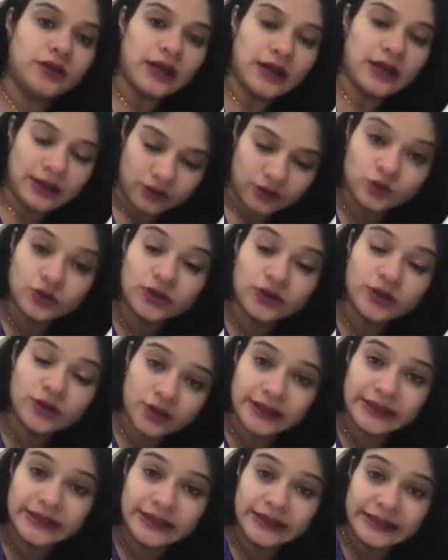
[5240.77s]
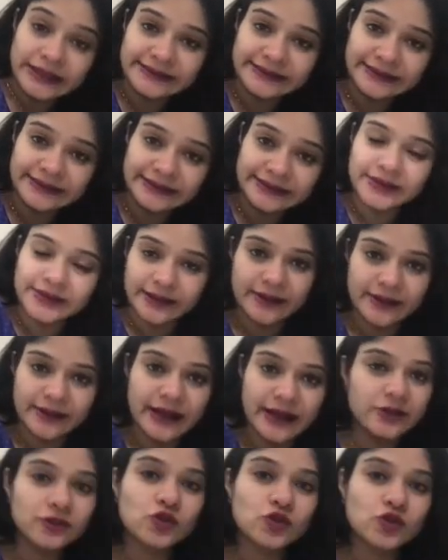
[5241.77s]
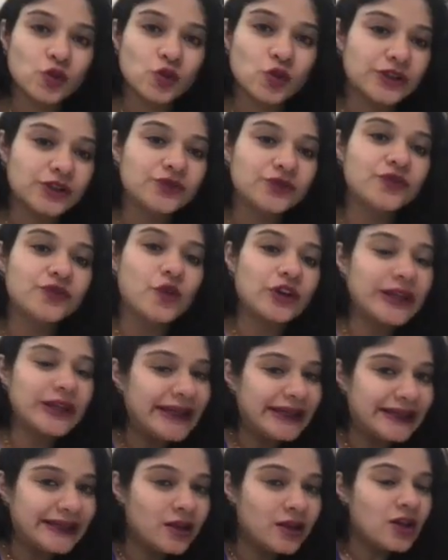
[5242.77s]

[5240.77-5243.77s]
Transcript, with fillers: to the increasing side, that is towards fourteen,